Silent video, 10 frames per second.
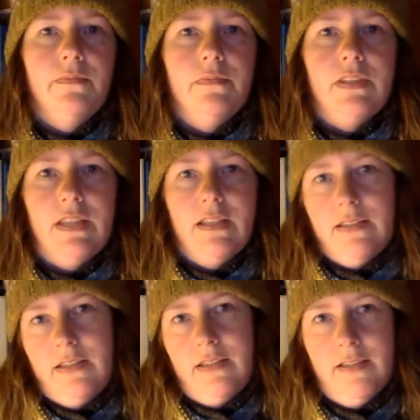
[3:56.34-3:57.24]

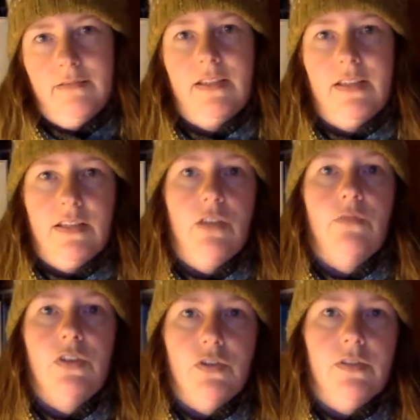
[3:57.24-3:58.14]
since the
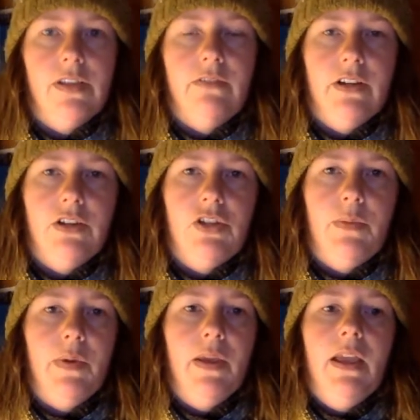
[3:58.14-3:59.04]
original landrace
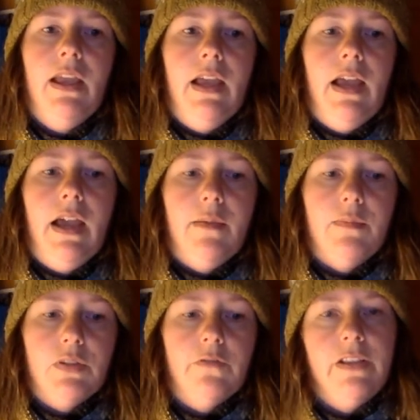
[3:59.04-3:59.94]
sheep.
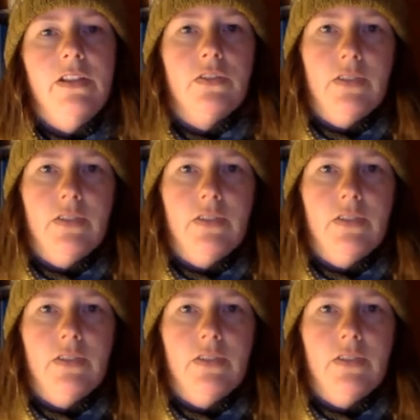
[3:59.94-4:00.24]
So Finns are